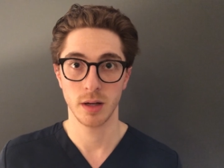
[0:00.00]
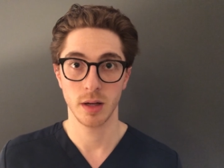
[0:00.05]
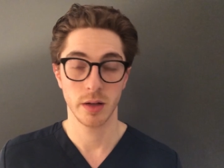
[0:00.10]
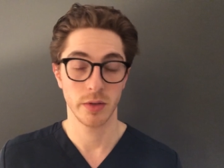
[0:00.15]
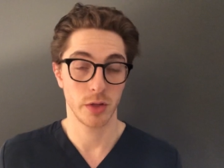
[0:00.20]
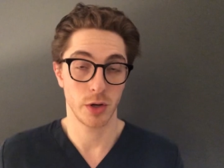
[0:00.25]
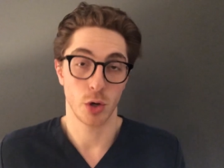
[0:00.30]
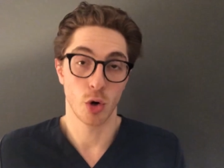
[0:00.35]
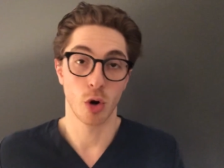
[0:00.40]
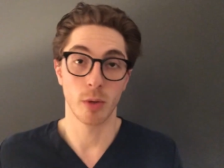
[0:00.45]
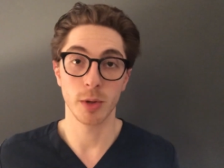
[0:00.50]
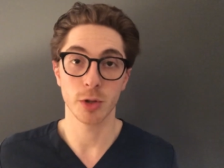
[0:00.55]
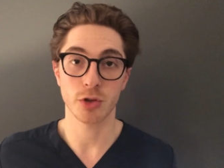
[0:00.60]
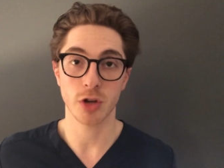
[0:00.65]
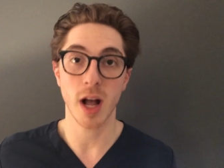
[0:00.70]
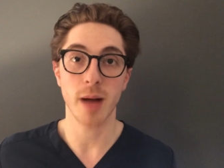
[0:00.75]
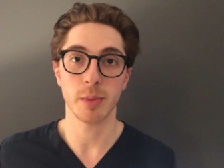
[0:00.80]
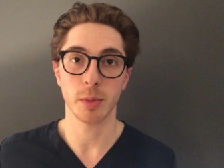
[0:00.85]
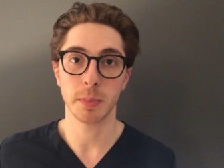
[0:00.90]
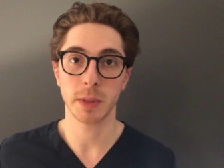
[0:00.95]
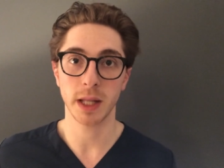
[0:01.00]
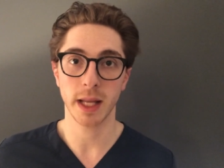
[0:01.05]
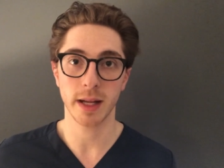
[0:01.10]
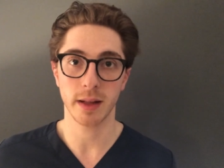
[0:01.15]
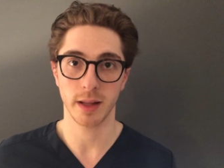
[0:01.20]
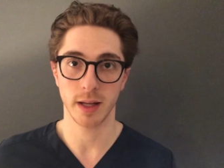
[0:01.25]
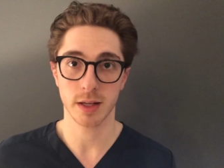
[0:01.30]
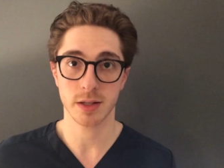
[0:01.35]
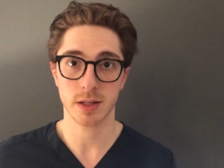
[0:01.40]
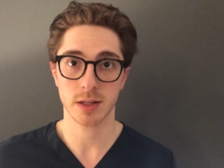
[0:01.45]
The normal job of
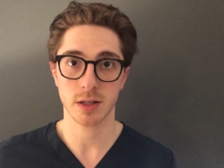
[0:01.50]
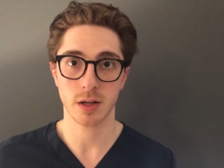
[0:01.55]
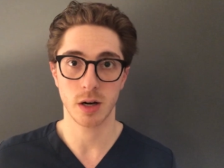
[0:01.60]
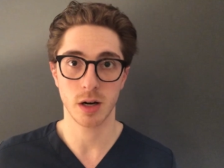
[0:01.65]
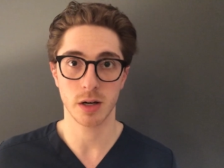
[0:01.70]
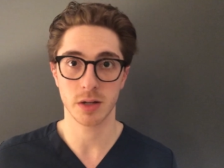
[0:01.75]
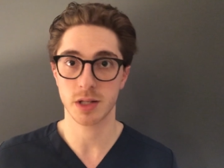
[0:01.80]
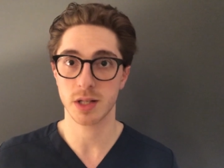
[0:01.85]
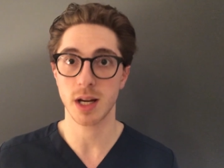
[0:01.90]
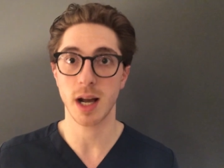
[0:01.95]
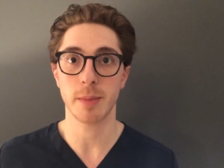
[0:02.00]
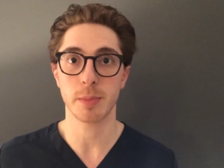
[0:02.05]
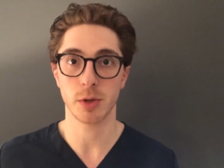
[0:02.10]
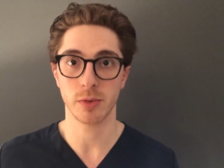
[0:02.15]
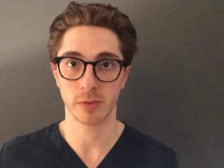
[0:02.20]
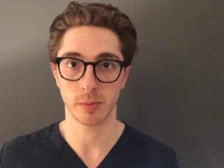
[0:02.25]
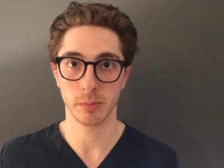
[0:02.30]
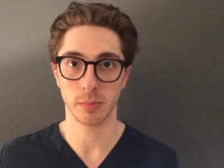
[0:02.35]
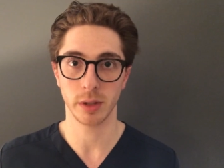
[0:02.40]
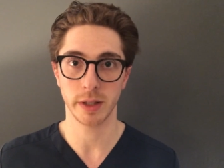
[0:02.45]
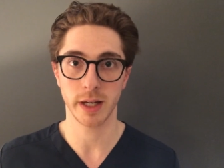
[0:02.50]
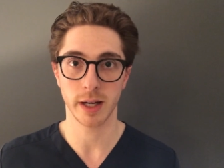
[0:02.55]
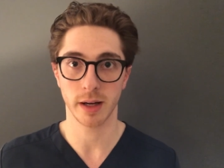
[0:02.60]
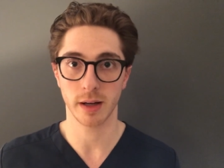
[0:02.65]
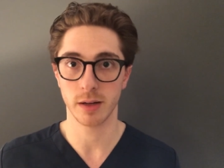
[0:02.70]
platelets are to stop you from bleeding.